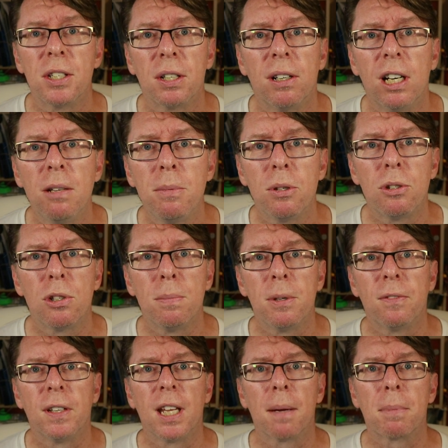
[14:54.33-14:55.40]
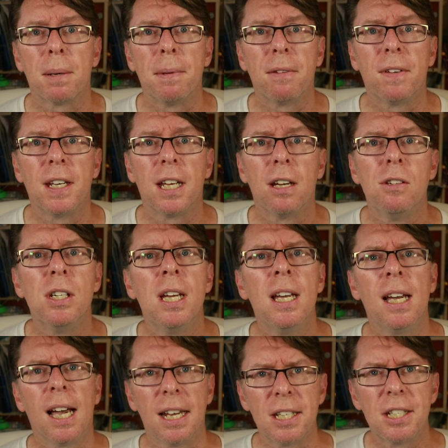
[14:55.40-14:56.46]
So I hope you'll join me for the upcoming videos
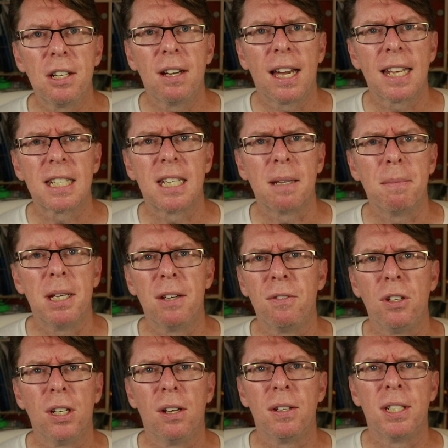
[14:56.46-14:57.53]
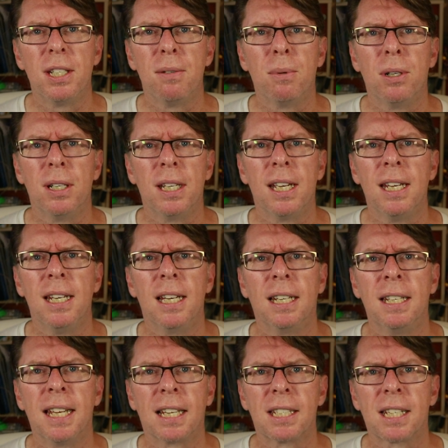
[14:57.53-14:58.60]
and start hassling me if you don't see one in the
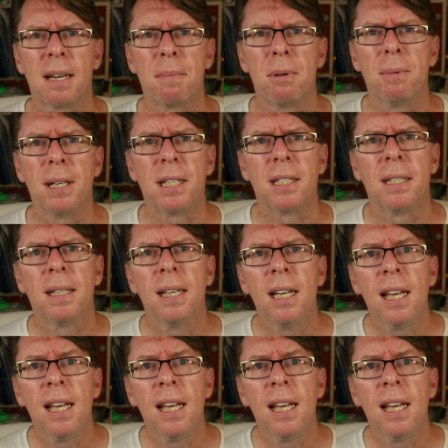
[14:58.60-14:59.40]
next couple of weeks.